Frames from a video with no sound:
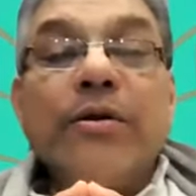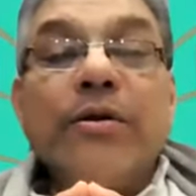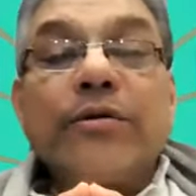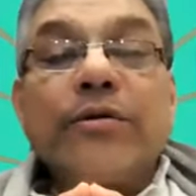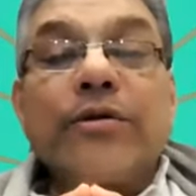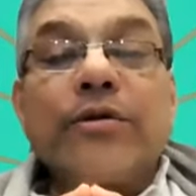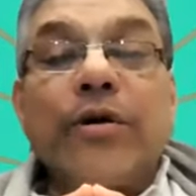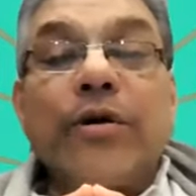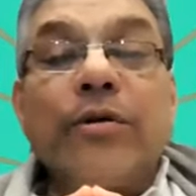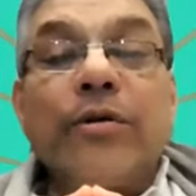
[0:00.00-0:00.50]

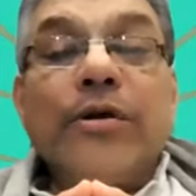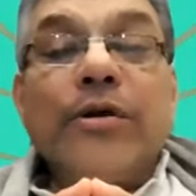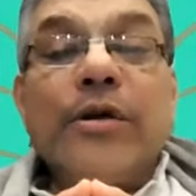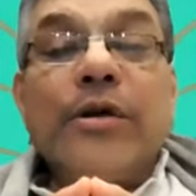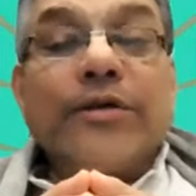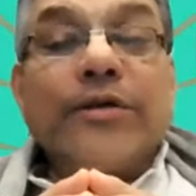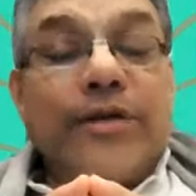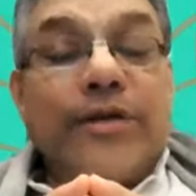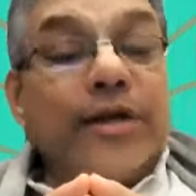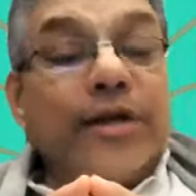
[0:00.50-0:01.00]
So
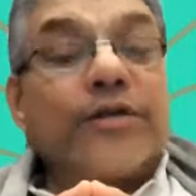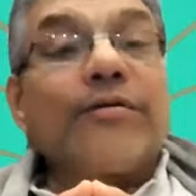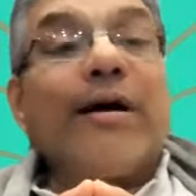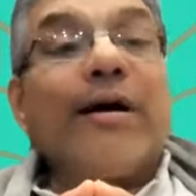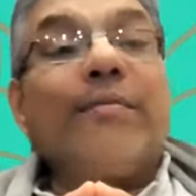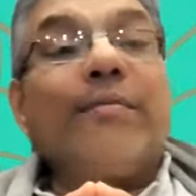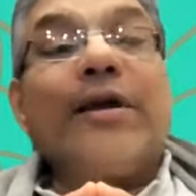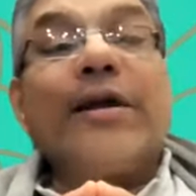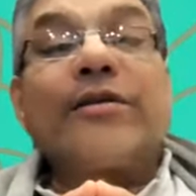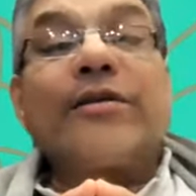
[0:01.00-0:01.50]
Sridhar
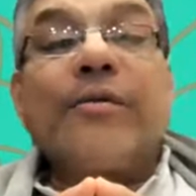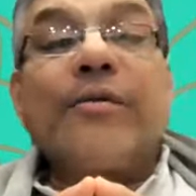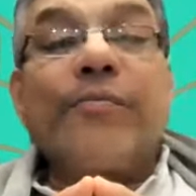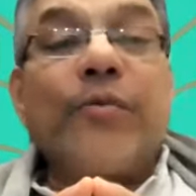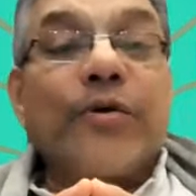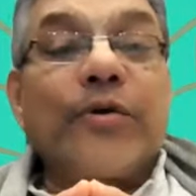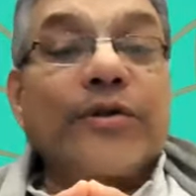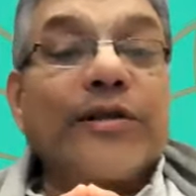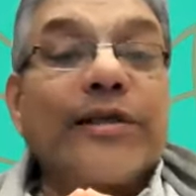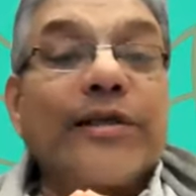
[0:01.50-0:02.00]
Swami has
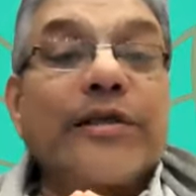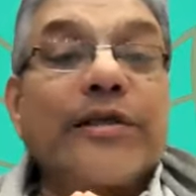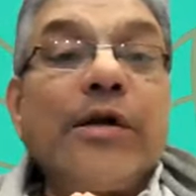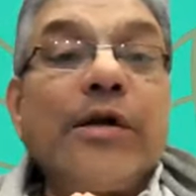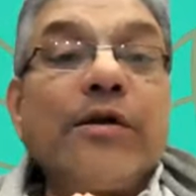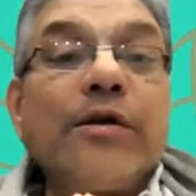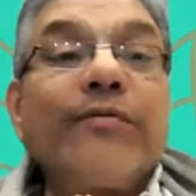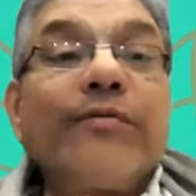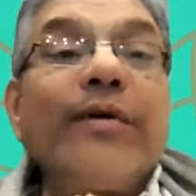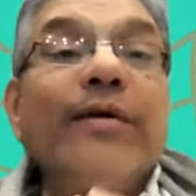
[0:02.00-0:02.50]
composed this.
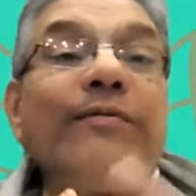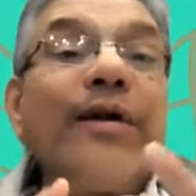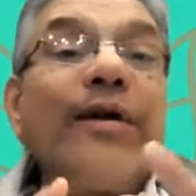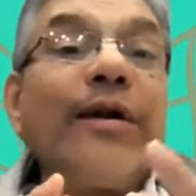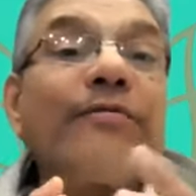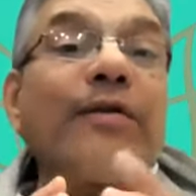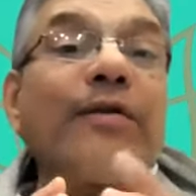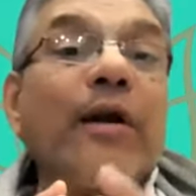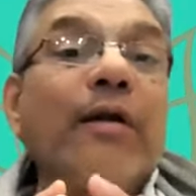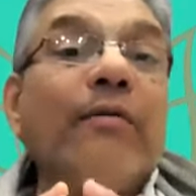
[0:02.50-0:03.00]
So when we are
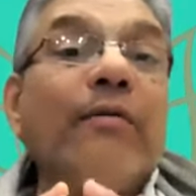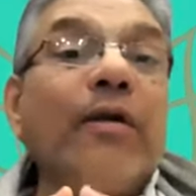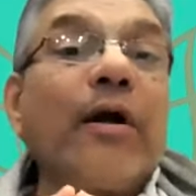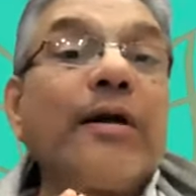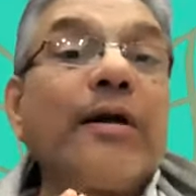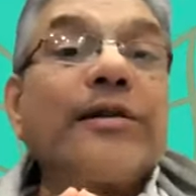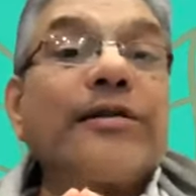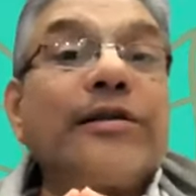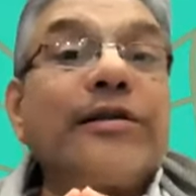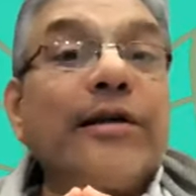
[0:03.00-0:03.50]
in front of
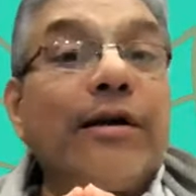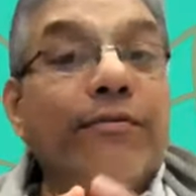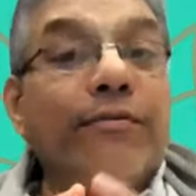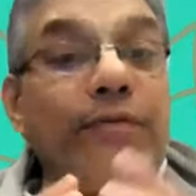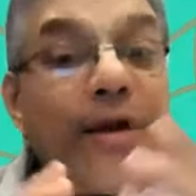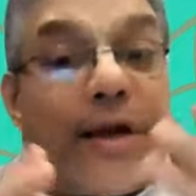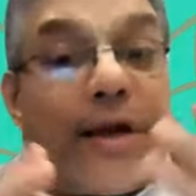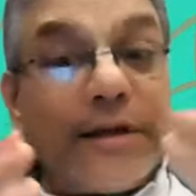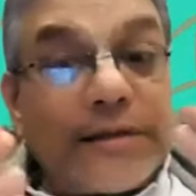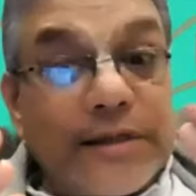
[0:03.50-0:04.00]
Lord Narasimha,
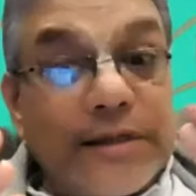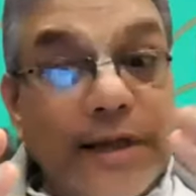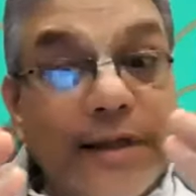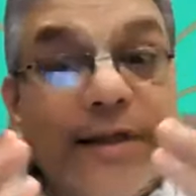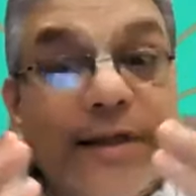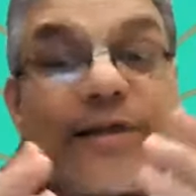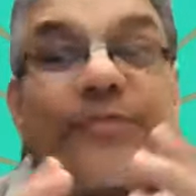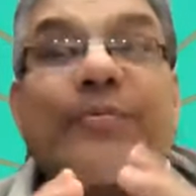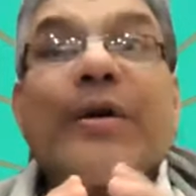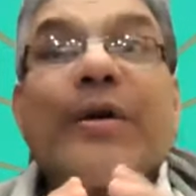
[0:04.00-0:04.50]
we can say
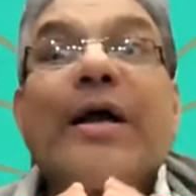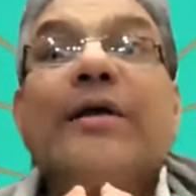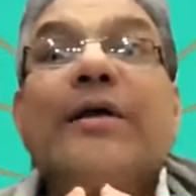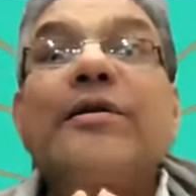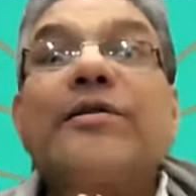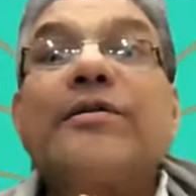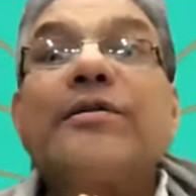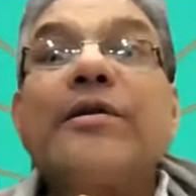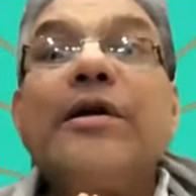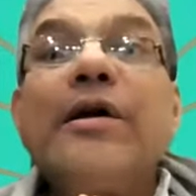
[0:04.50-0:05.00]
these
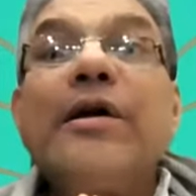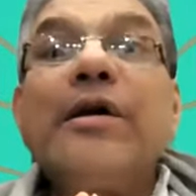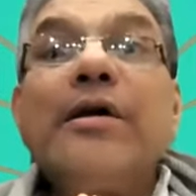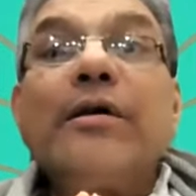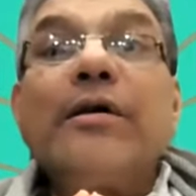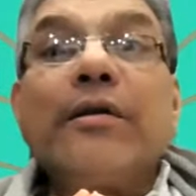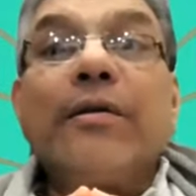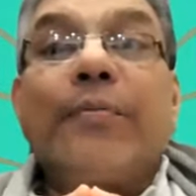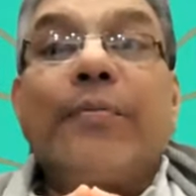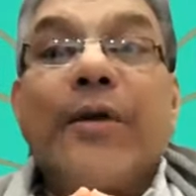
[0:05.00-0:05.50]
prayers.
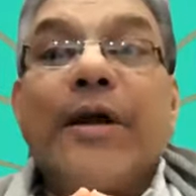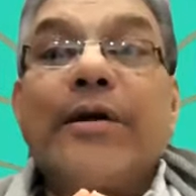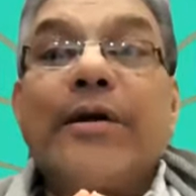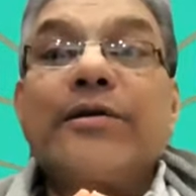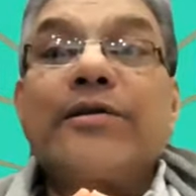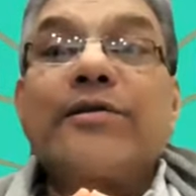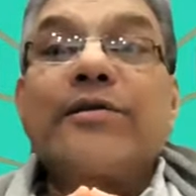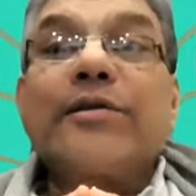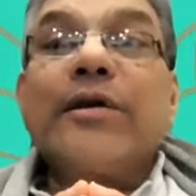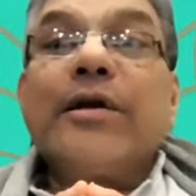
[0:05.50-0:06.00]
The
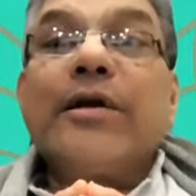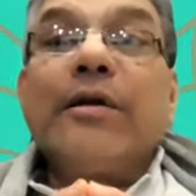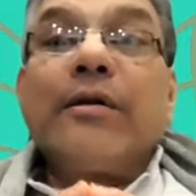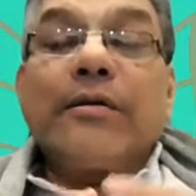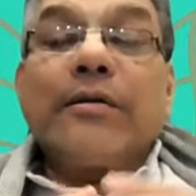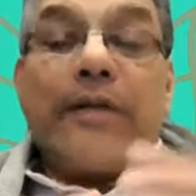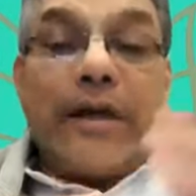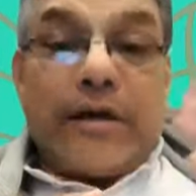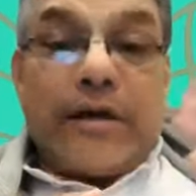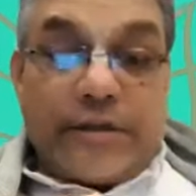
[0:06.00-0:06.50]
prayers
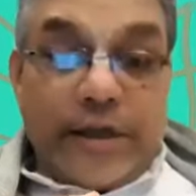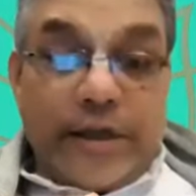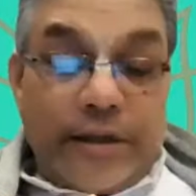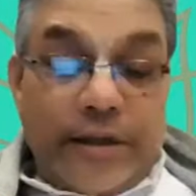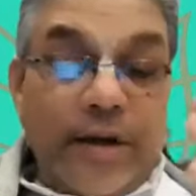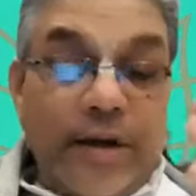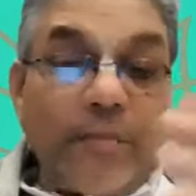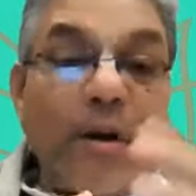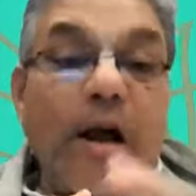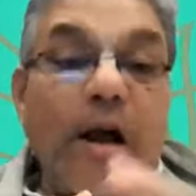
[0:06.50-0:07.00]
that
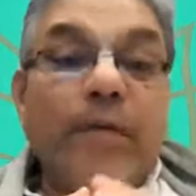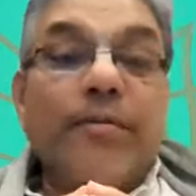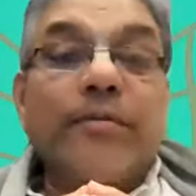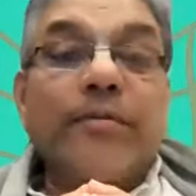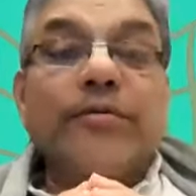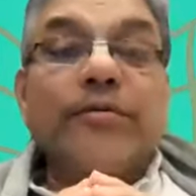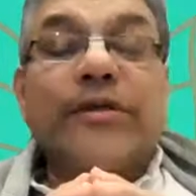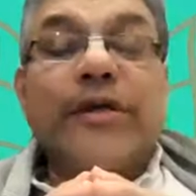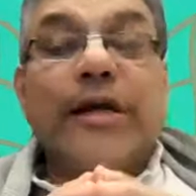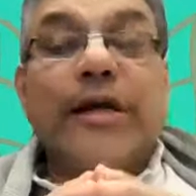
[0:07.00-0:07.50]
Chaitanya
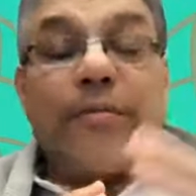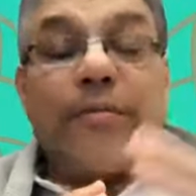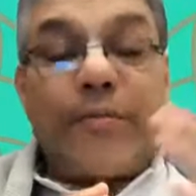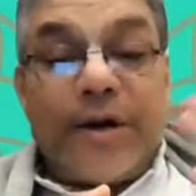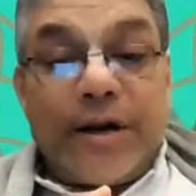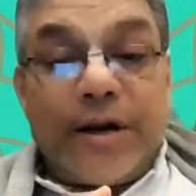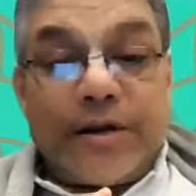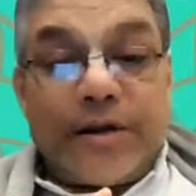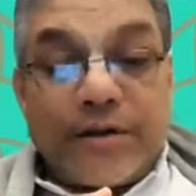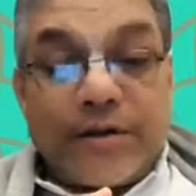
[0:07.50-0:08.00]
Mahaprabhu said, the
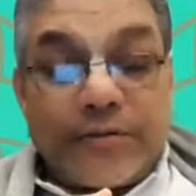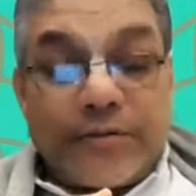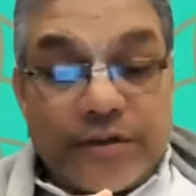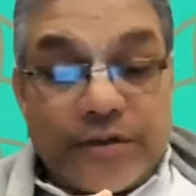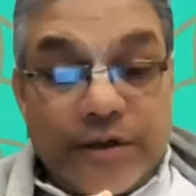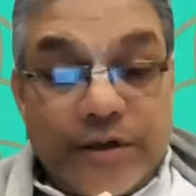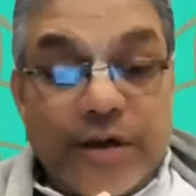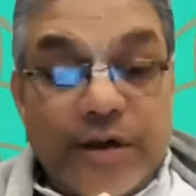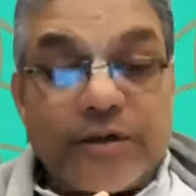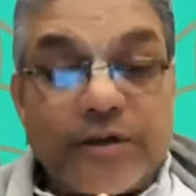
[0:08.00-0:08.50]
prayers of
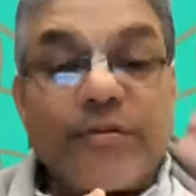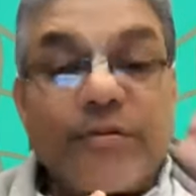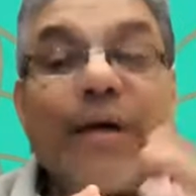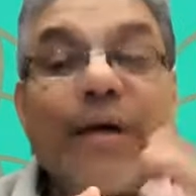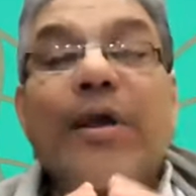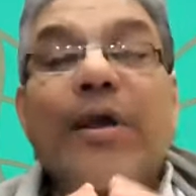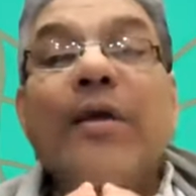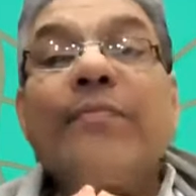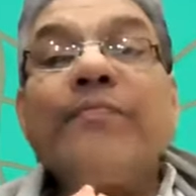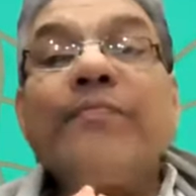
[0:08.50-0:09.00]
Sridhar
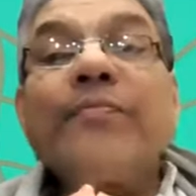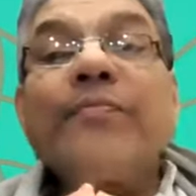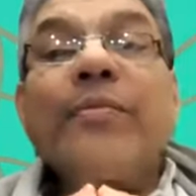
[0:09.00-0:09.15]
Swami,